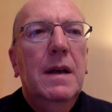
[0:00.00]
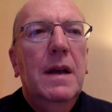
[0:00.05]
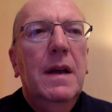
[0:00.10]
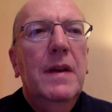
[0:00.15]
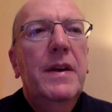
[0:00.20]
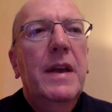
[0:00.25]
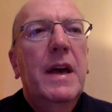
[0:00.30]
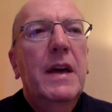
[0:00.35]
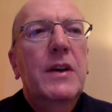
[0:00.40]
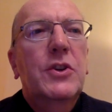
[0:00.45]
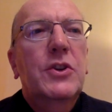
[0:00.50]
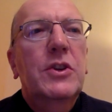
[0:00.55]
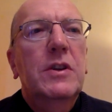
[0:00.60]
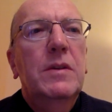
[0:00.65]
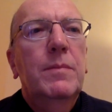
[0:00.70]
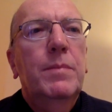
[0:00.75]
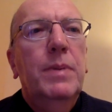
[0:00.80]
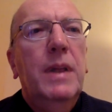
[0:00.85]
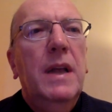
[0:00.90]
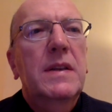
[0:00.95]
A
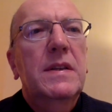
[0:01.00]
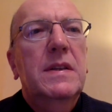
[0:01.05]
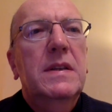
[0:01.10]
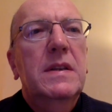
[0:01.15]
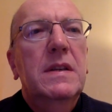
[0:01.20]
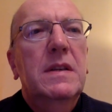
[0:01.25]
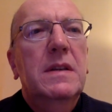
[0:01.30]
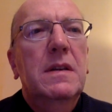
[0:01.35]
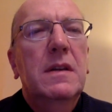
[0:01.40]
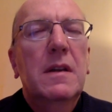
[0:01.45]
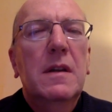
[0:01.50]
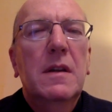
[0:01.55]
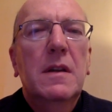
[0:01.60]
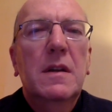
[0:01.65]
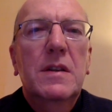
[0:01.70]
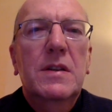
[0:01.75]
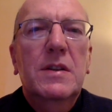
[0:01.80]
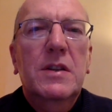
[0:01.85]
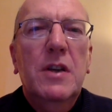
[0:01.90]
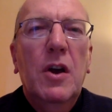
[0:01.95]
nation planted,
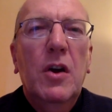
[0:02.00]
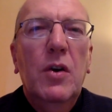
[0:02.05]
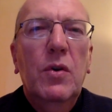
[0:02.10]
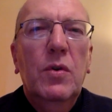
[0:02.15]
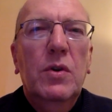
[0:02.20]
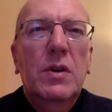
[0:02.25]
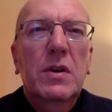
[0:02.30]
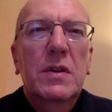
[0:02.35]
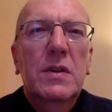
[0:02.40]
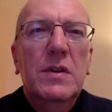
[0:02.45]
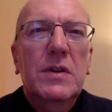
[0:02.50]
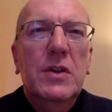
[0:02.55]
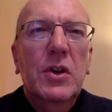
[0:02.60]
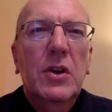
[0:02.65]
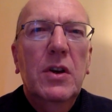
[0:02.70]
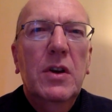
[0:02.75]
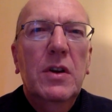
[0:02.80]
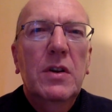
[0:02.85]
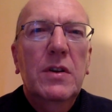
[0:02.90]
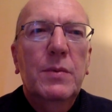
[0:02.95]
so
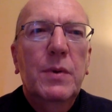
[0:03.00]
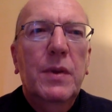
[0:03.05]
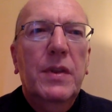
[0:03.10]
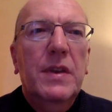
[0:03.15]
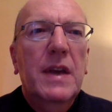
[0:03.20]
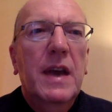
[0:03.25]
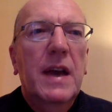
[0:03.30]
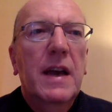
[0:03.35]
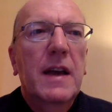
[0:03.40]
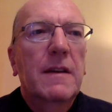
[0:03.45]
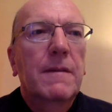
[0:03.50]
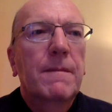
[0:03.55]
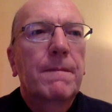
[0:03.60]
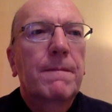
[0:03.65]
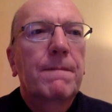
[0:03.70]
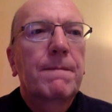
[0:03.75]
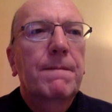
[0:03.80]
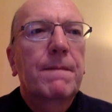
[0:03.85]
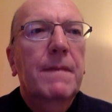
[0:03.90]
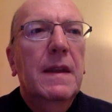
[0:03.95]
concerned with gain.
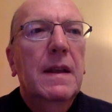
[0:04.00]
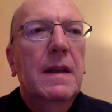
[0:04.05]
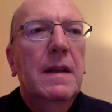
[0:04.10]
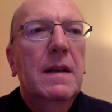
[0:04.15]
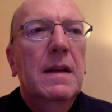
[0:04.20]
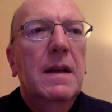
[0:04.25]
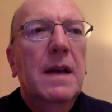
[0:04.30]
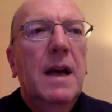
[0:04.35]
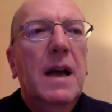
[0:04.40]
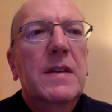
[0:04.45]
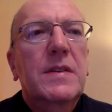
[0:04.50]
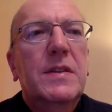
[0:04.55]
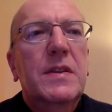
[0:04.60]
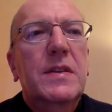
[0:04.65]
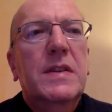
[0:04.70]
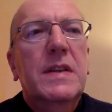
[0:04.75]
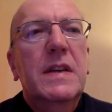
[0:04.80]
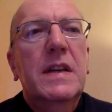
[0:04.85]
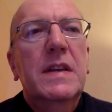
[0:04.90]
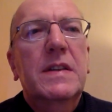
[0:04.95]
As the
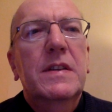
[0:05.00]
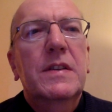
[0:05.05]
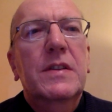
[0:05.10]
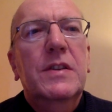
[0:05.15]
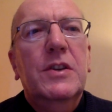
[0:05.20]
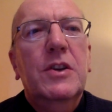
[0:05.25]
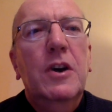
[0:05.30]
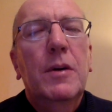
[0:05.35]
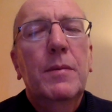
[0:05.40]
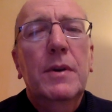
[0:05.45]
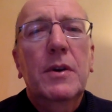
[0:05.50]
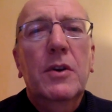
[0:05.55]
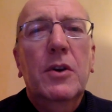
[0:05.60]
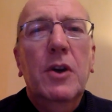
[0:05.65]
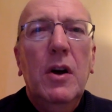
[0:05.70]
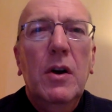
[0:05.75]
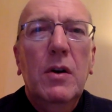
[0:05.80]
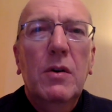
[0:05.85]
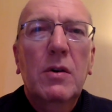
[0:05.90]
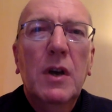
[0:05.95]
seasons come and
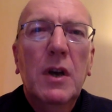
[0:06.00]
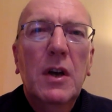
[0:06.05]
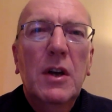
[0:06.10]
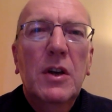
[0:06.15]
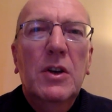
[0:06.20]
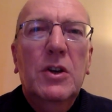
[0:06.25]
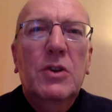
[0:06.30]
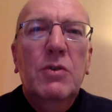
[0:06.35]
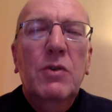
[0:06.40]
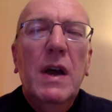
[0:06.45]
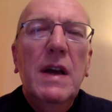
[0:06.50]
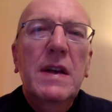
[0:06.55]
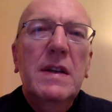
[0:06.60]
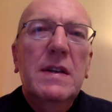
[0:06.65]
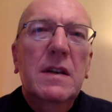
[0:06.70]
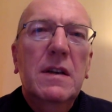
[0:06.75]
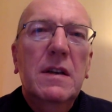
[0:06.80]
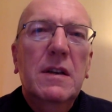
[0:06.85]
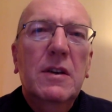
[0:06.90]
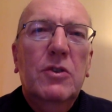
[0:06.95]
go,
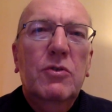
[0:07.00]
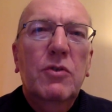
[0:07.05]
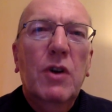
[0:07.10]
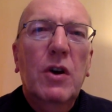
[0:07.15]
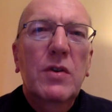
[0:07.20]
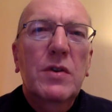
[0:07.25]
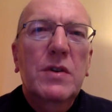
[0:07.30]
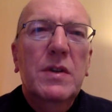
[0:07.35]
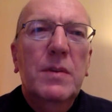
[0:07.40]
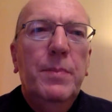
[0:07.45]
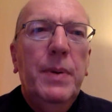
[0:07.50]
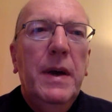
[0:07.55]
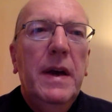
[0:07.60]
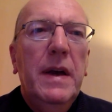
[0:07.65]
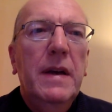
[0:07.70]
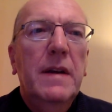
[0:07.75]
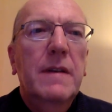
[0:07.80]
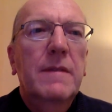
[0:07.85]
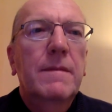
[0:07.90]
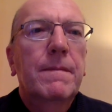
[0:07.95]
greater grows the
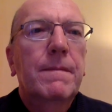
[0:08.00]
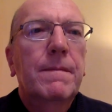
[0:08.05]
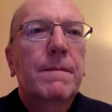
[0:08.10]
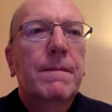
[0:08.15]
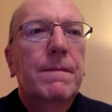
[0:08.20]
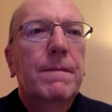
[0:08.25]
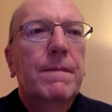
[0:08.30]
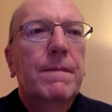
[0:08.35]
pain.